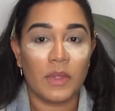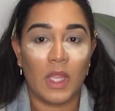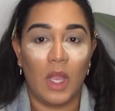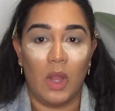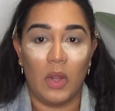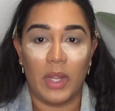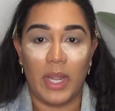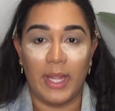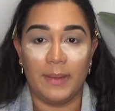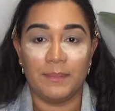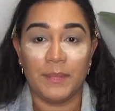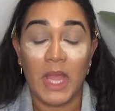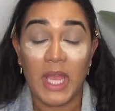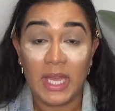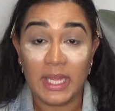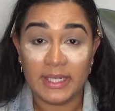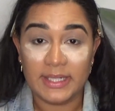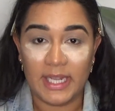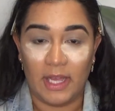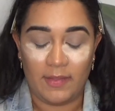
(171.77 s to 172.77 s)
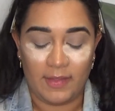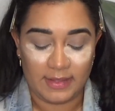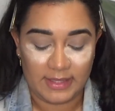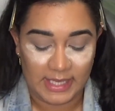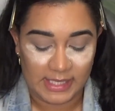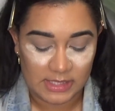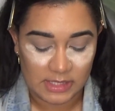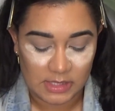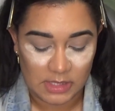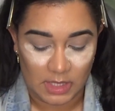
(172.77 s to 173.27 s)
Okay, now that
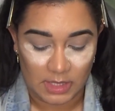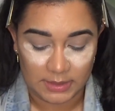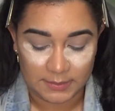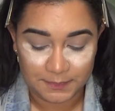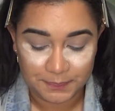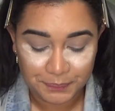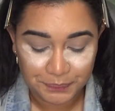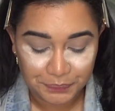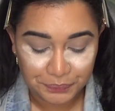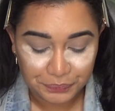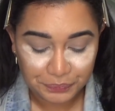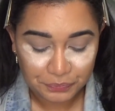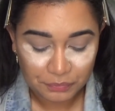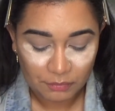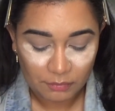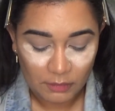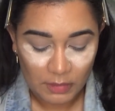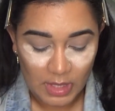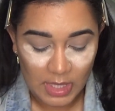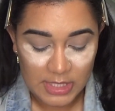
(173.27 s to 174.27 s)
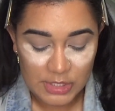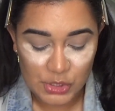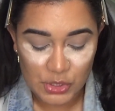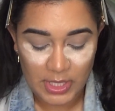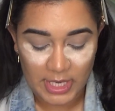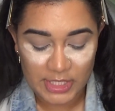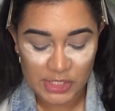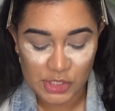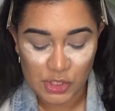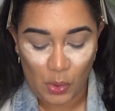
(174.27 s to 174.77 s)
that's done, as you
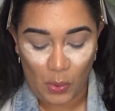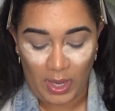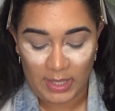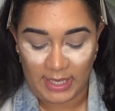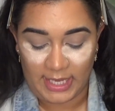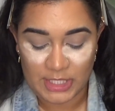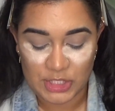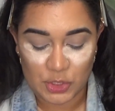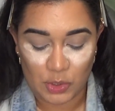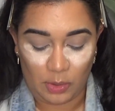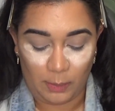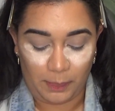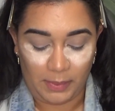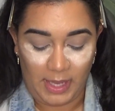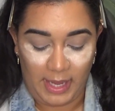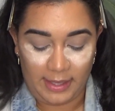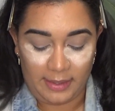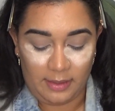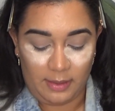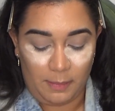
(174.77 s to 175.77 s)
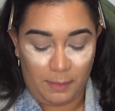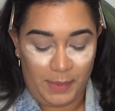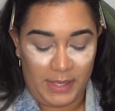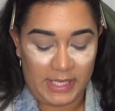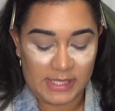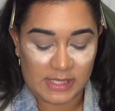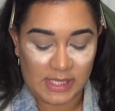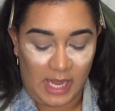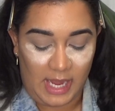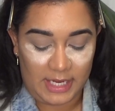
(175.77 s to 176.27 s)
guys know, I like to apply a
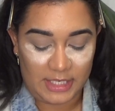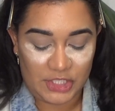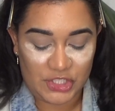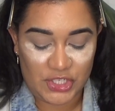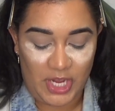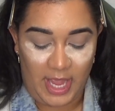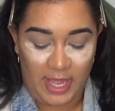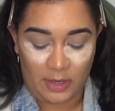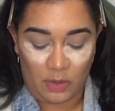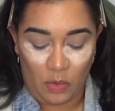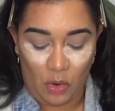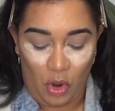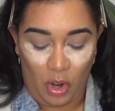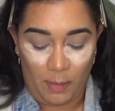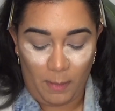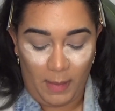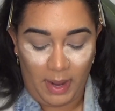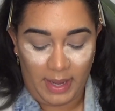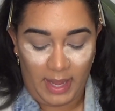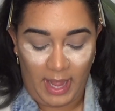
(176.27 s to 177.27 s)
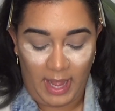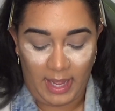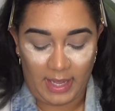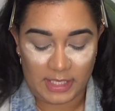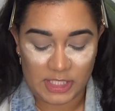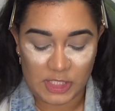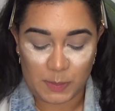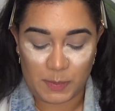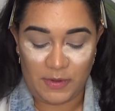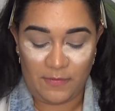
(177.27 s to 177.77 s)
base eyeshadow on my
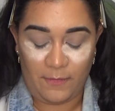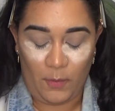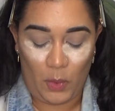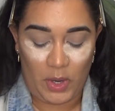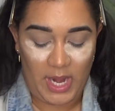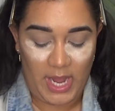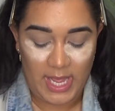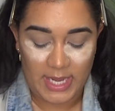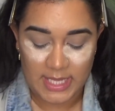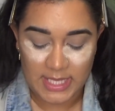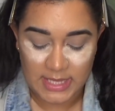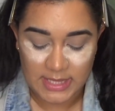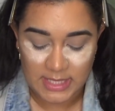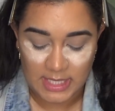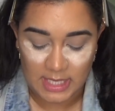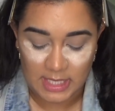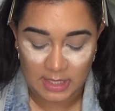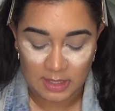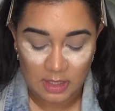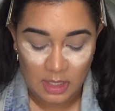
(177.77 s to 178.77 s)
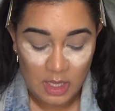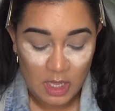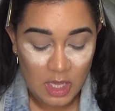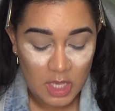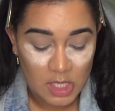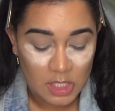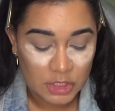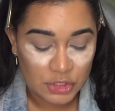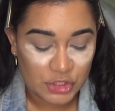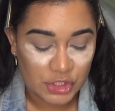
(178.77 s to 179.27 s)
eyes before anything,
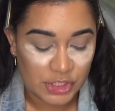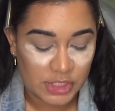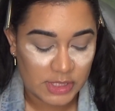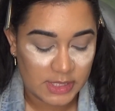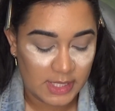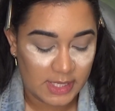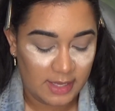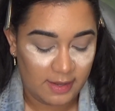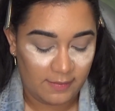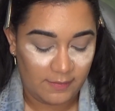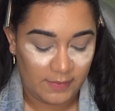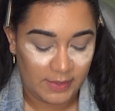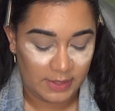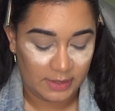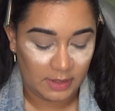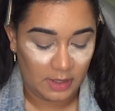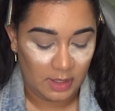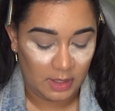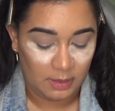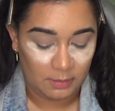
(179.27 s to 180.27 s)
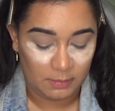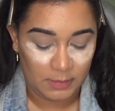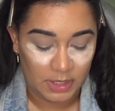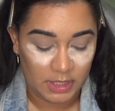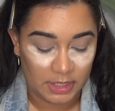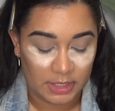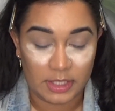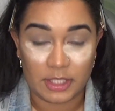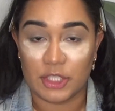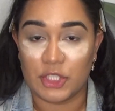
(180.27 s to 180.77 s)
just to give it
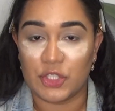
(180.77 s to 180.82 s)
a good